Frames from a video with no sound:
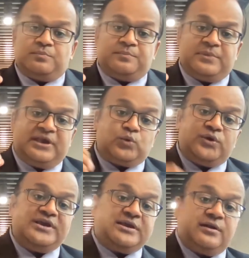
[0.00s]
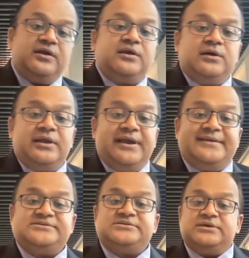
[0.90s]
equally critical
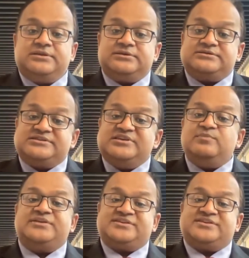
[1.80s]
is the seamless